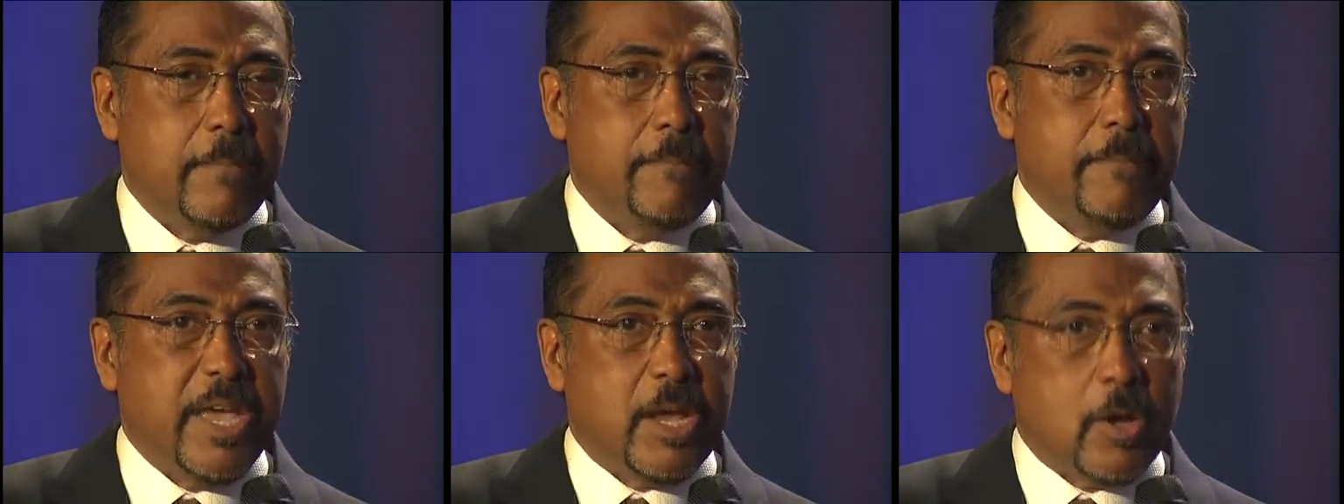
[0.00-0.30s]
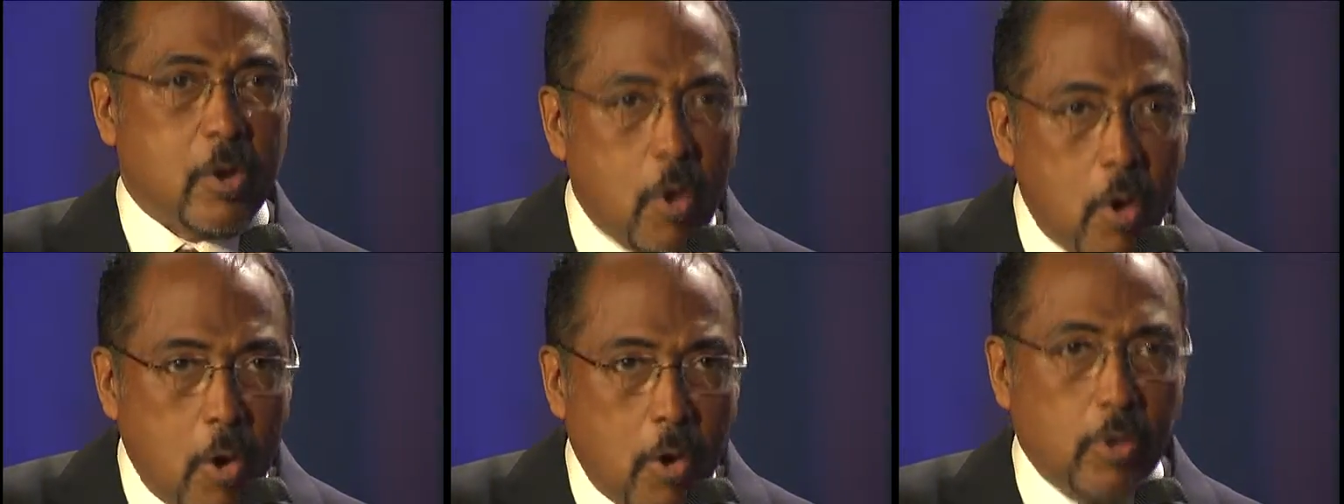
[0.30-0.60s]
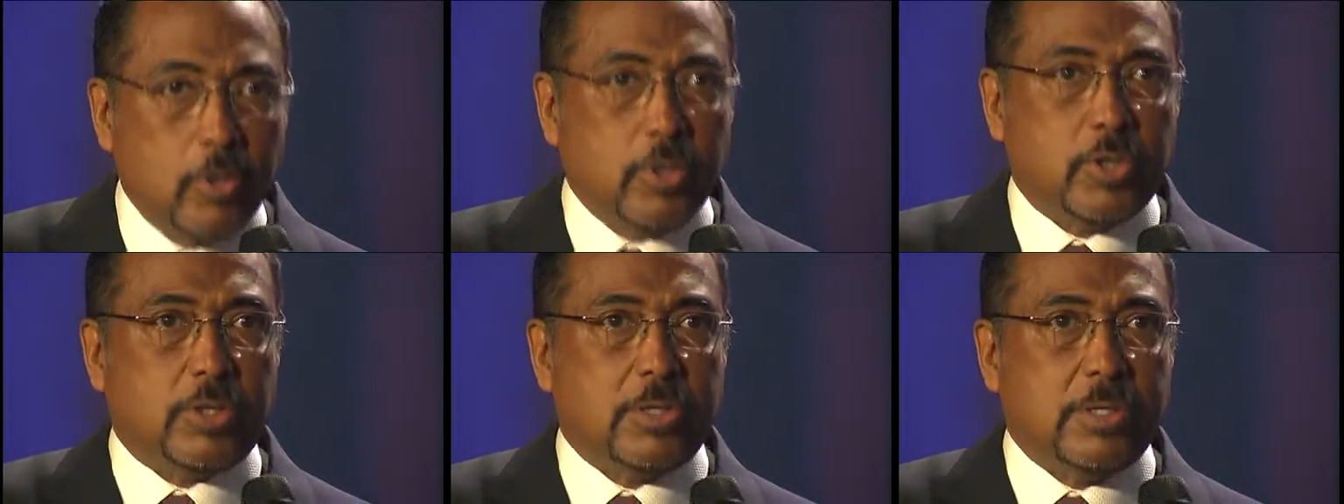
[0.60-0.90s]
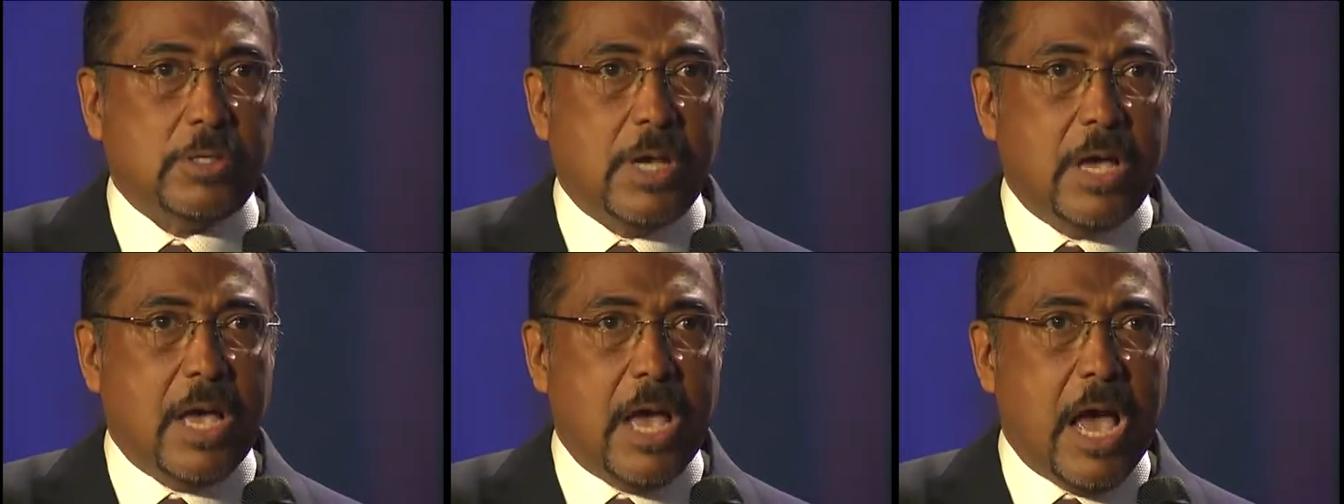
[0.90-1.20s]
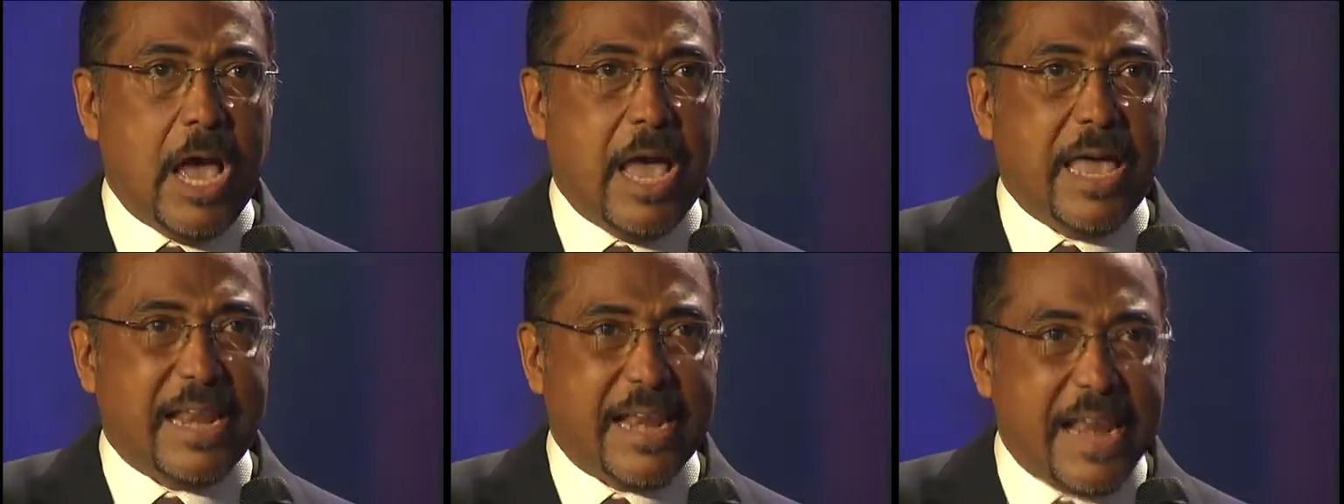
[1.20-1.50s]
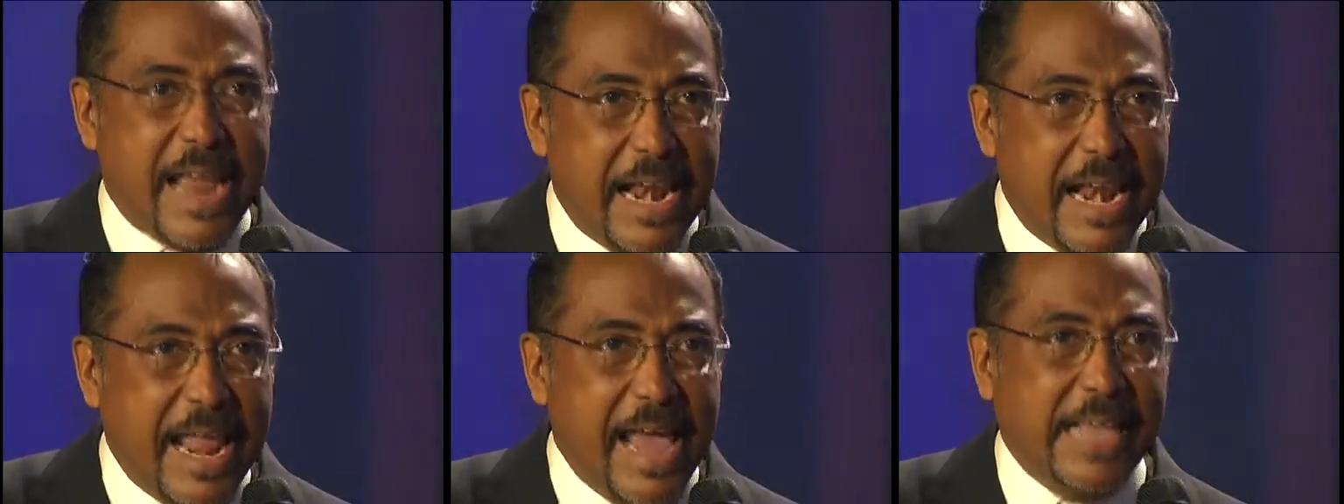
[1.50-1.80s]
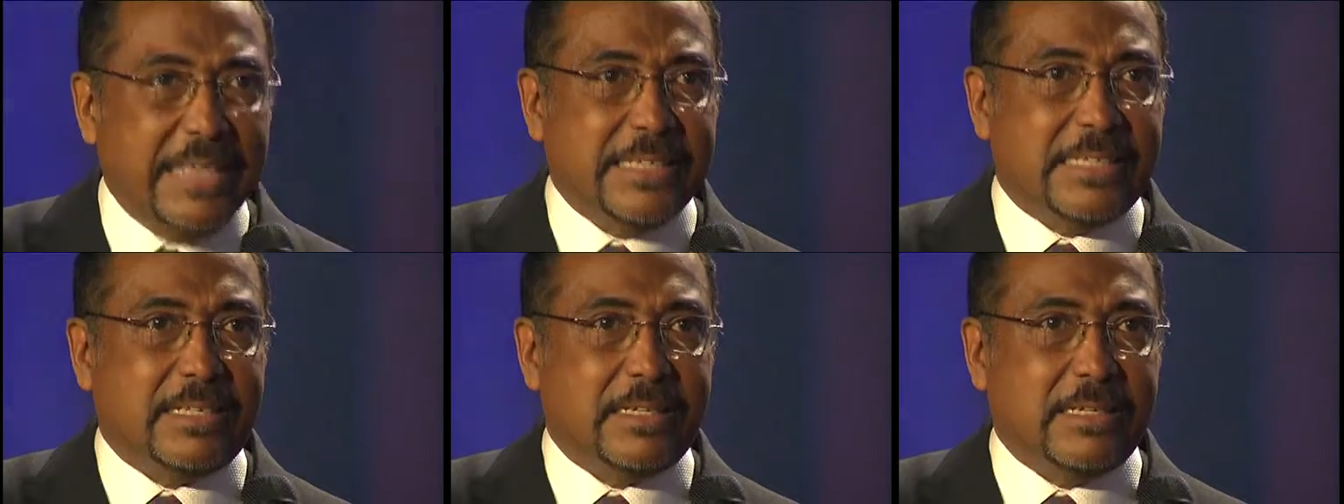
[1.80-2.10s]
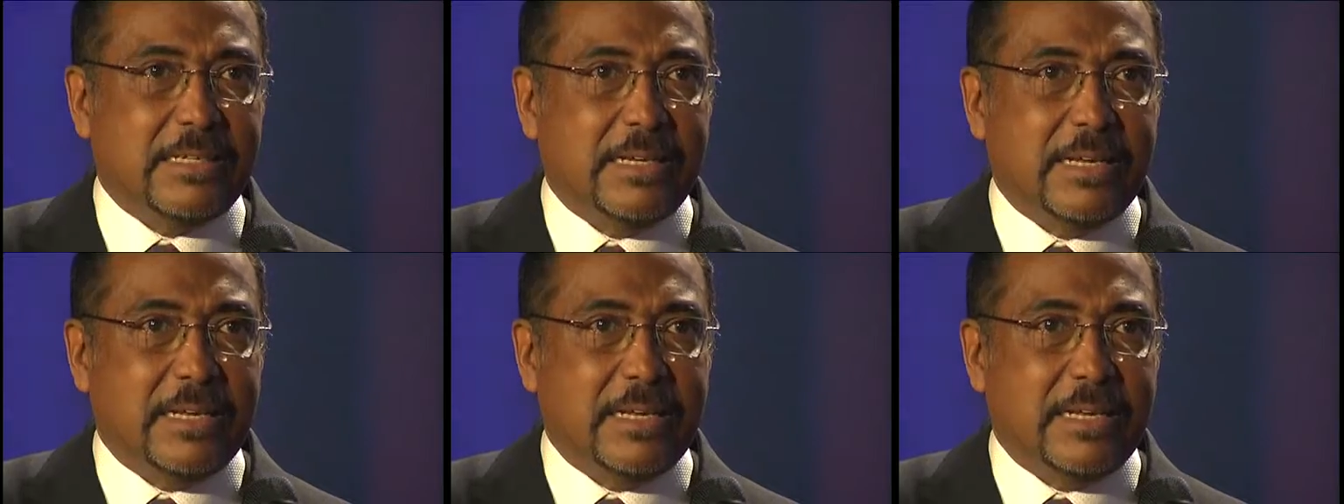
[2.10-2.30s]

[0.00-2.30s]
because I realized